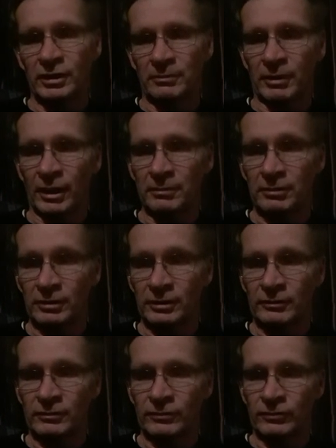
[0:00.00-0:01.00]
the Bible
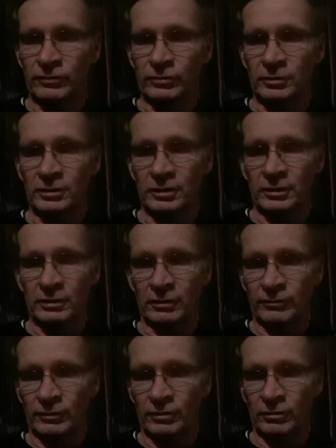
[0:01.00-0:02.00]
even fluently in
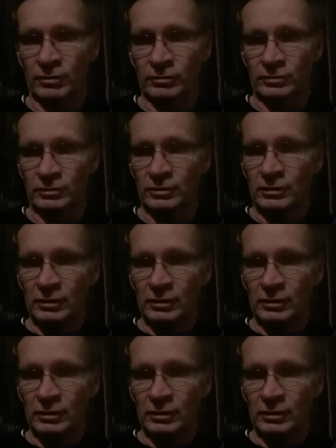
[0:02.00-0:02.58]
Afrikaans.